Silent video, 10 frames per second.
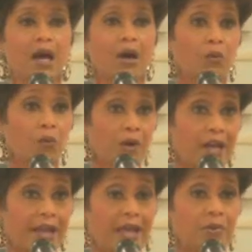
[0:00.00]
We're
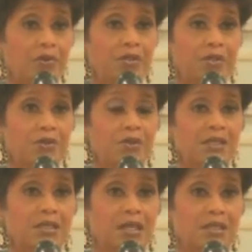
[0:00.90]
not able to
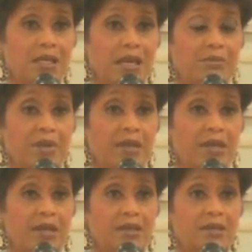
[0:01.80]
discuss that
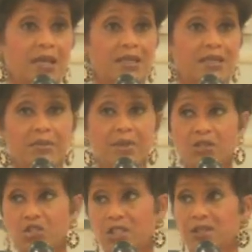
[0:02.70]
because, as I
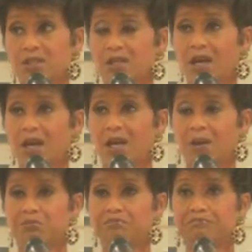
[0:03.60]
mentioned,
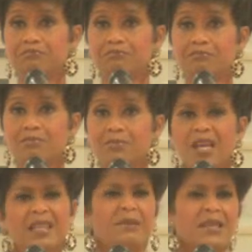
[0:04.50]

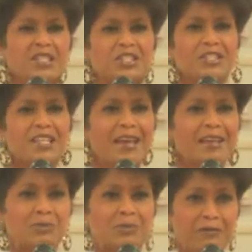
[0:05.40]
let me just,
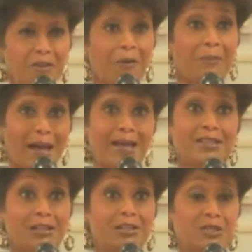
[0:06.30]
if you don't mind,
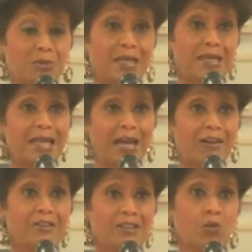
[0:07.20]
I'll explain how
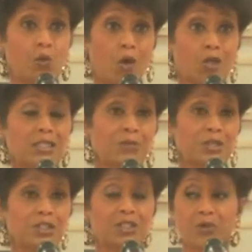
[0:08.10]
this works,
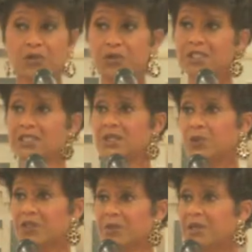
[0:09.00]
especially when you're dealing
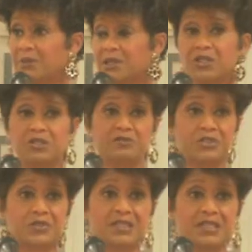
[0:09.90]
with a public
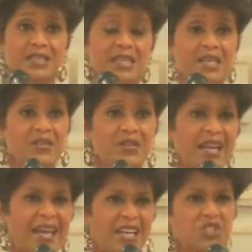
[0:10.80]
university. There are
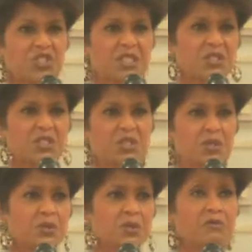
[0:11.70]
actually
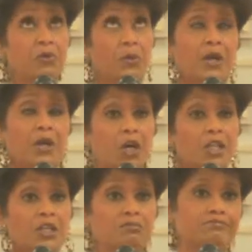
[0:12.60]
two, if we want to call
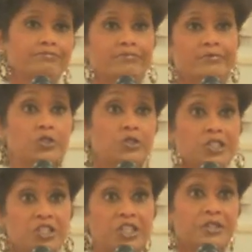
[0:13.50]
it,
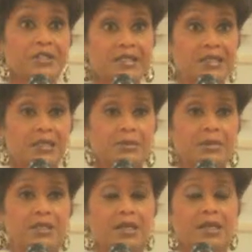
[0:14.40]
judiciary systems.
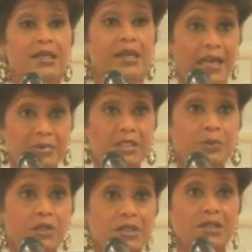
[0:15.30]
The campus
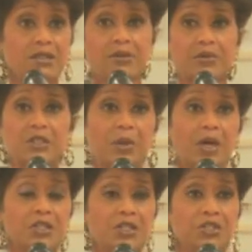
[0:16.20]
police that
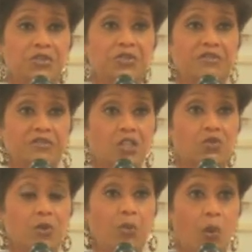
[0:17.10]
responded to the false
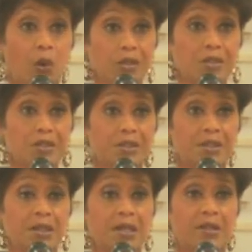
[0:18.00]
report,
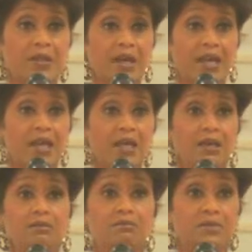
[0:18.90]

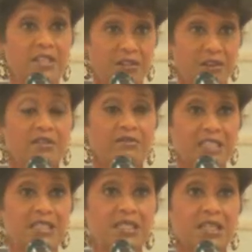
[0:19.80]
they did their
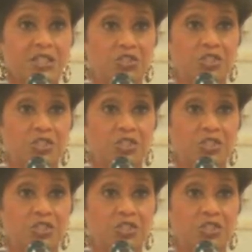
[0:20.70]
investigation,